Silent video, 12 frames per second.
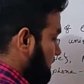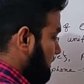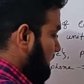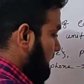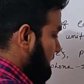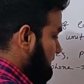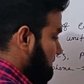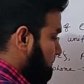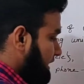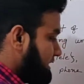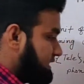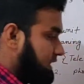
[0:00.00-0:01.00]
class
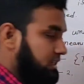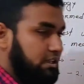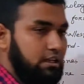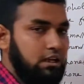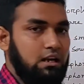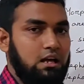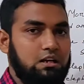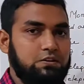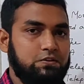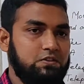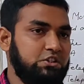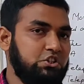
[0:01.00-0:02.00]
maintaining,
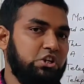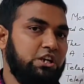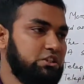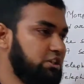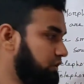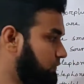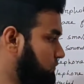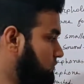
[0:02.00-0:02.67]
class changing.